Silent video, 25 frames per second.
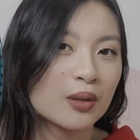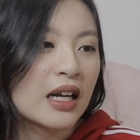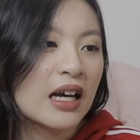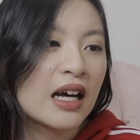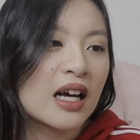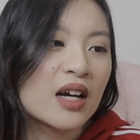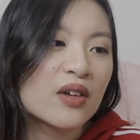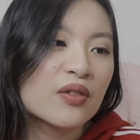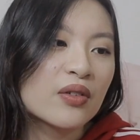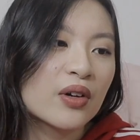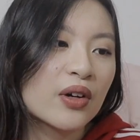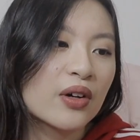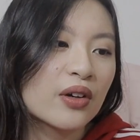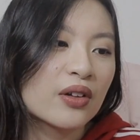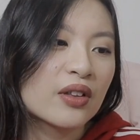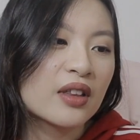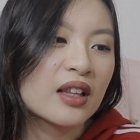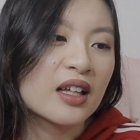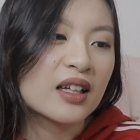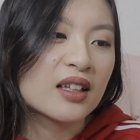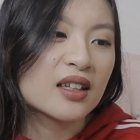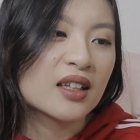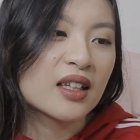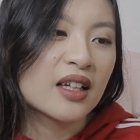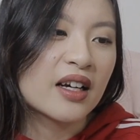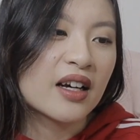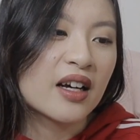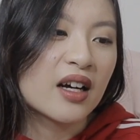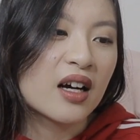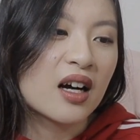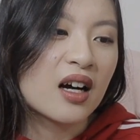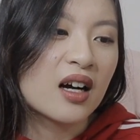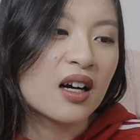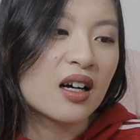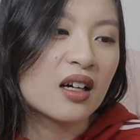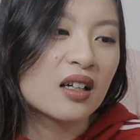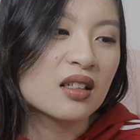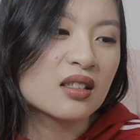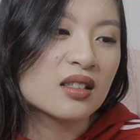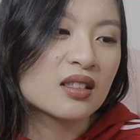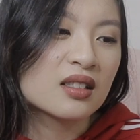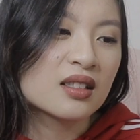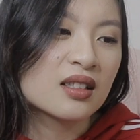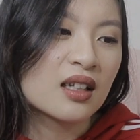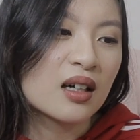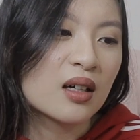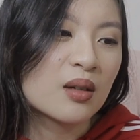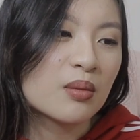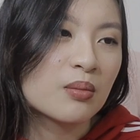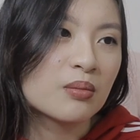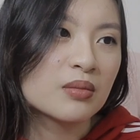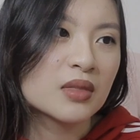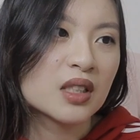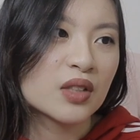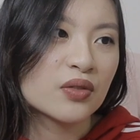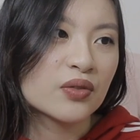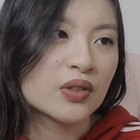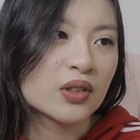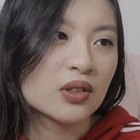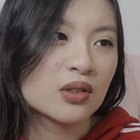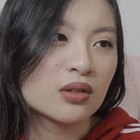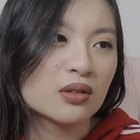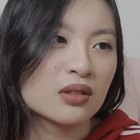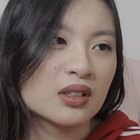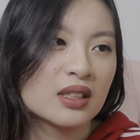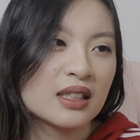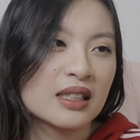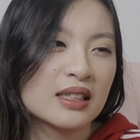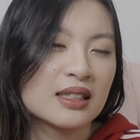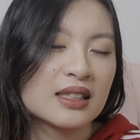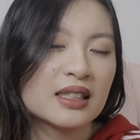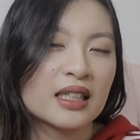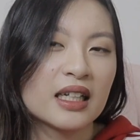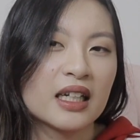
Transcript: I have heard that there are some difficulties